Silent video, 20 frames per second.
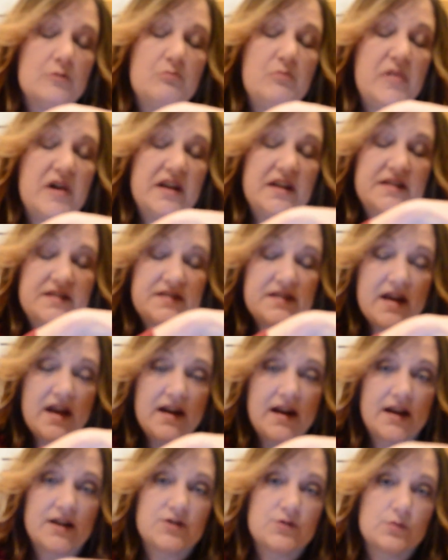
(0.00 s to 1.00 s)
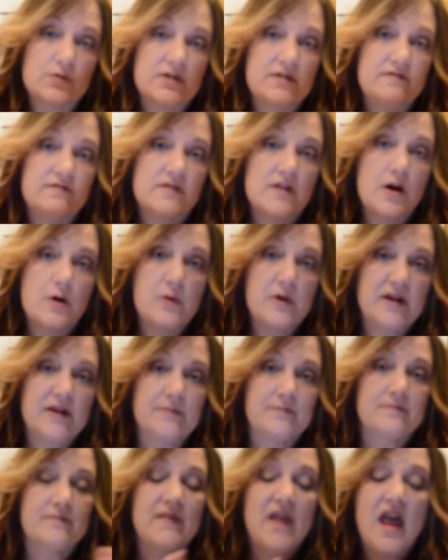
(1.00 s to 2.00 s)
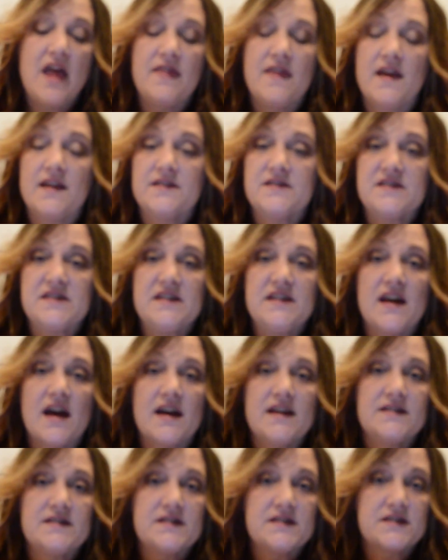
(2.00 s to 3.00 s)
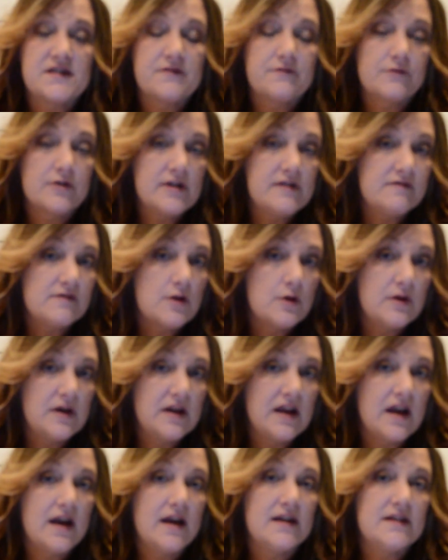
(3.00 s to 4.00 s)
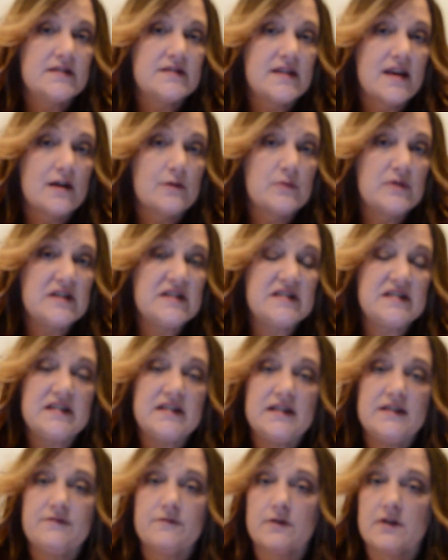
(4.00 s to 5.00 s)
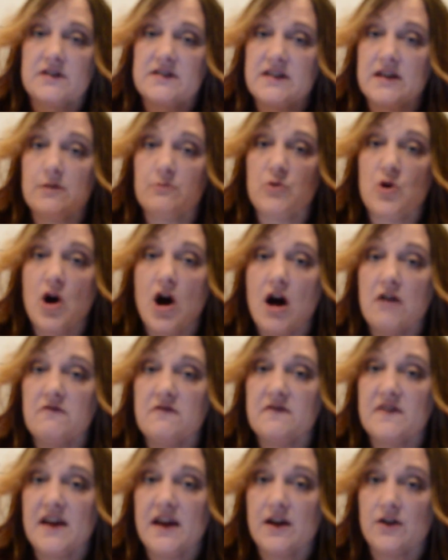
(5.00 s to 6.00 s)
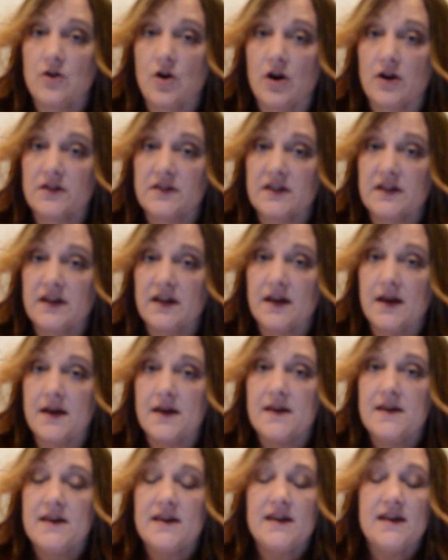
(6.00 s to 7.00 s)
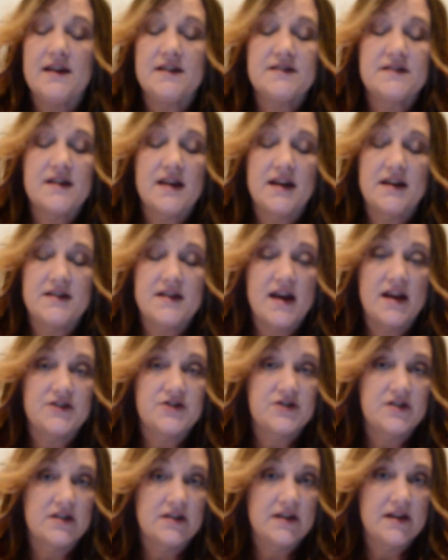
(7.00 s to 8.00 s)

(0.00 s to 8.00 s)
but it's not actually flowing. And then sea ice is the free-floating ice that we see, for example, off of Antarctica. It's not attached to